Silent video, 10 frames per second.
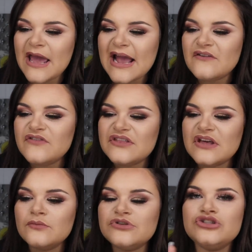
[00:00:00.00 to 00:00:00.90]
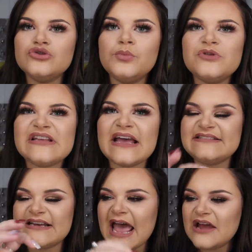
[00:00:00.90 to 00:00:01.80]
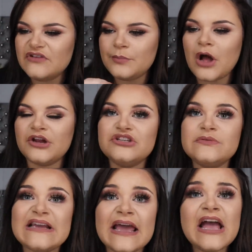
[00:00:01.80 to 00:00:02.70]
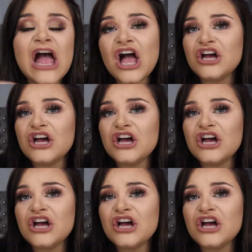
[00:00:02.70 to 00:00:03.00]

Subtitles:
like, everything was so precise, and at every point she was like, do